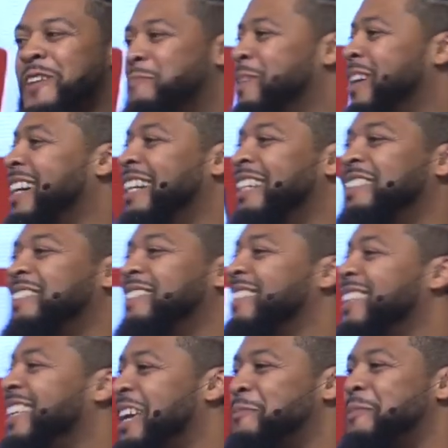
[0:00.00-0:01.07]
because
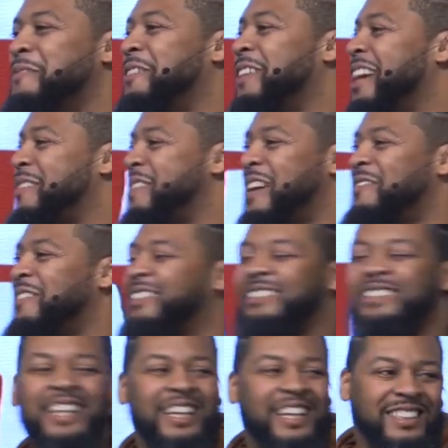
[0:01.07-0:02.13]
he'd been forgiven of his
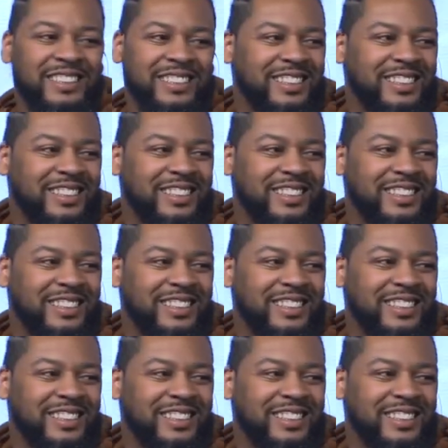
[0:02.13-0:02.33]
sins.